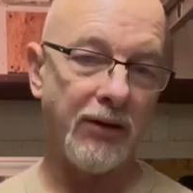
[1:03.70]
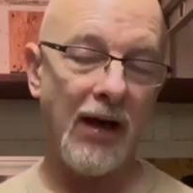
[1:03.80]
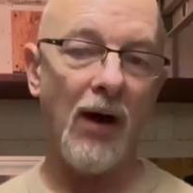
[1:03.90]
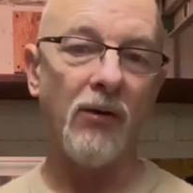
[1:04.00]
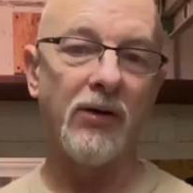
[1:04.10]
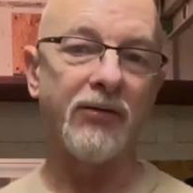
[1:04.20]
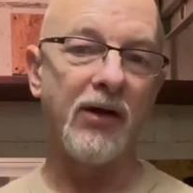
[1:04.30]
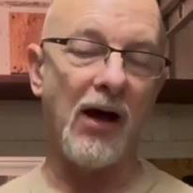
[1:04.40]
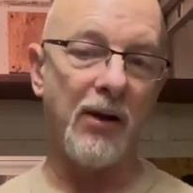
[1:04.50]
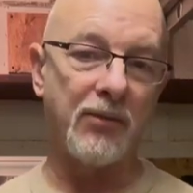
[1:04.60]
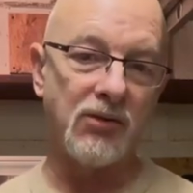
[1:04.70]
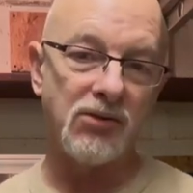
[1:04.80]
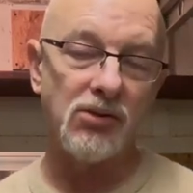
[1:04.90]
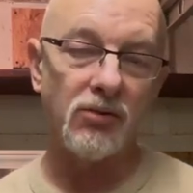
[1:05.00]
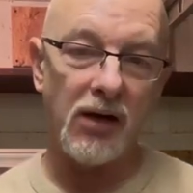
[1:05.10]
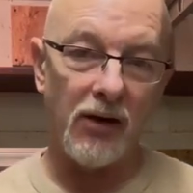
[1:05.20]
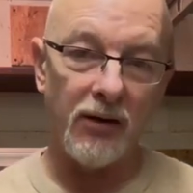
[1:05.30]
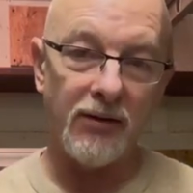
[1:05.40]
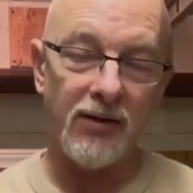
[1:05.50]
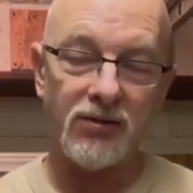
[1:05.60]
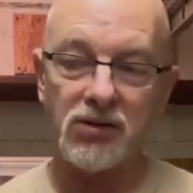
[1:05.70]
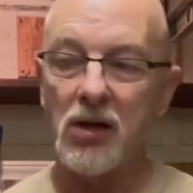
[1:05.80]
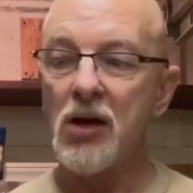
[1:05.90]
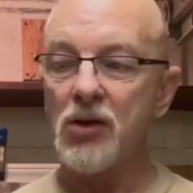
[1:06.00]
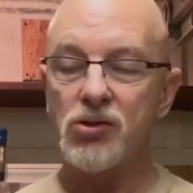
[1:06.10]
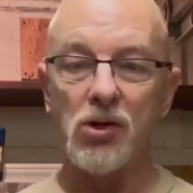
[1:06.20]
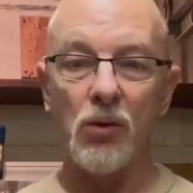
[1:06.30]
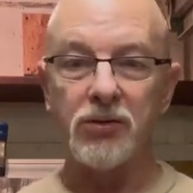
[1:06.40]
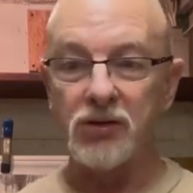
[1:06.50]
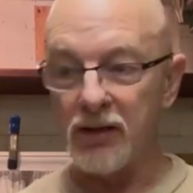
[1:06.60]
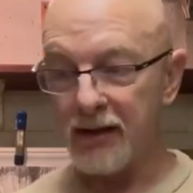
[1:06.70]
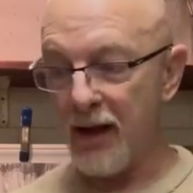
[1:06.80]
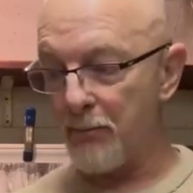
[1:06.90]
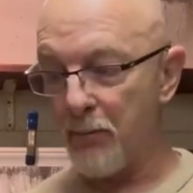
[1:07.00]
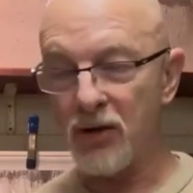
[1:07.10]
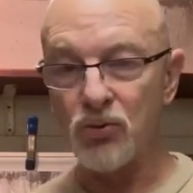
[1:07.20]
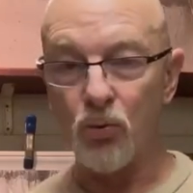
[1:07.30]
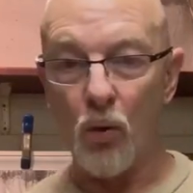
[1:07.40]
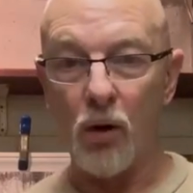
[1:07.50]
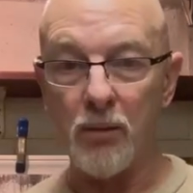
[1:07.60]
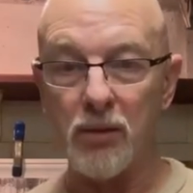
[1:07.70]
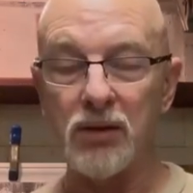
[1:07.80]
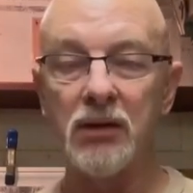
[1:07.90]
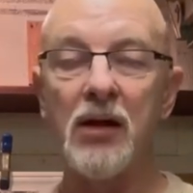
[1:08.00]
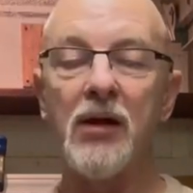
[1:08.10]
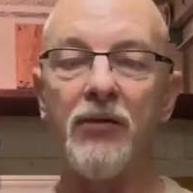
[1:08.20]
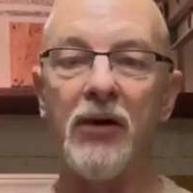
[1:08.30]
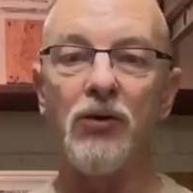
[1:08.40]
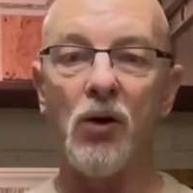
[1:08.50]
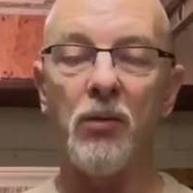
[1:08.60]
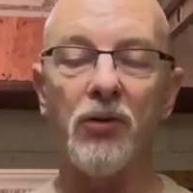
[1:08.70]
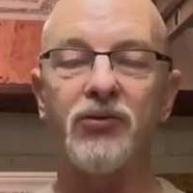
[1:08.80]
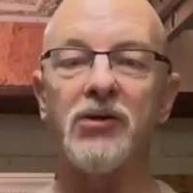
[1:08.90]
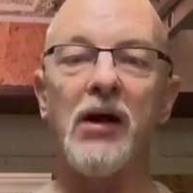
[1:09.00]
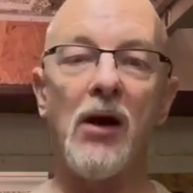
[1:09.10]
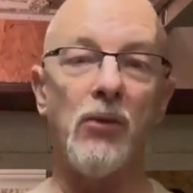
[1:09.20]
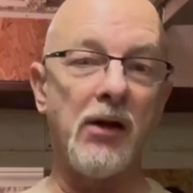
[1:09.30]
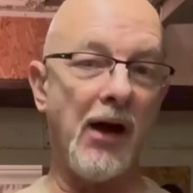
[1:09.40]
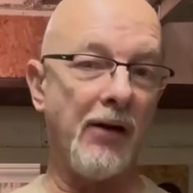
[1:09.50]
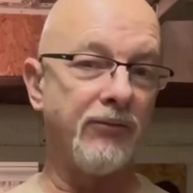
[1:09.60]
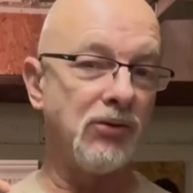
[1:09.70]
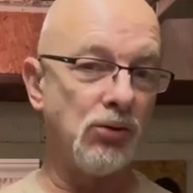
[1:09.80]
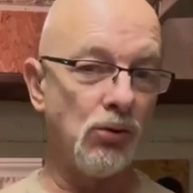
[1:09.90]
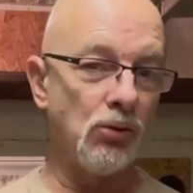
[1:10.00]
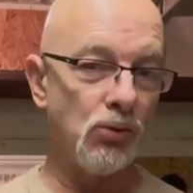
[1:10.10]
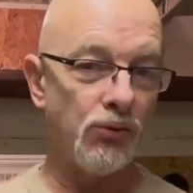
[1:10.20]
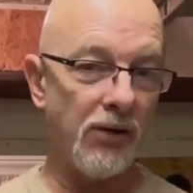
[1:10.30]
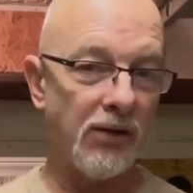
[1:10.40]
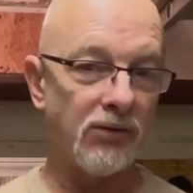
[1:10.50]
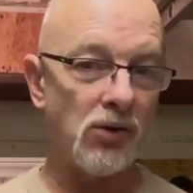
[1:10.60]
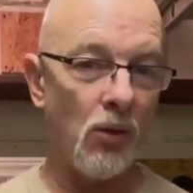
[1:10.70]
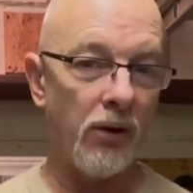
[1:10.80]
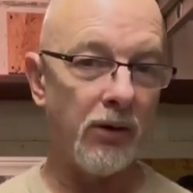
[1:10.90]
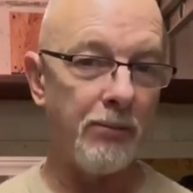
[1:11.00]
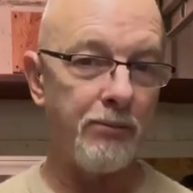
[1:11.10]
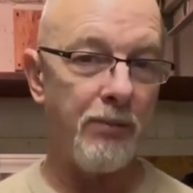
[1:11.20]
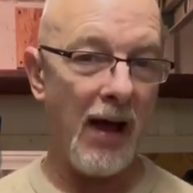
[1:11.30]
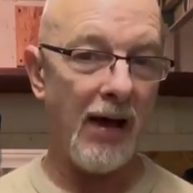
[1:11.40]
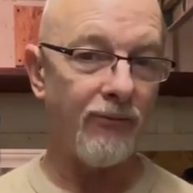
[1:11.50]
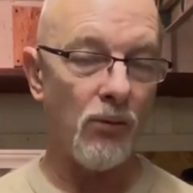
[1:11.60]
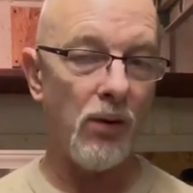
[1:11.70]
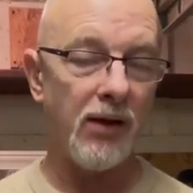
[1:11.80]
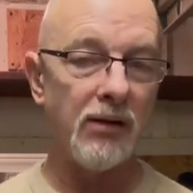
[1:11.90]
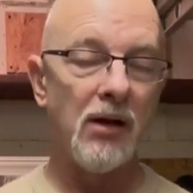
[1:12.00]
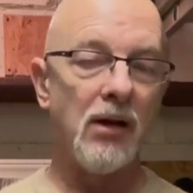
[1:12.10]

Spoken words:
out, is that I'm concealed carrying this, so it's going to get much warmer than normal. So now we have 2 things going bad for it.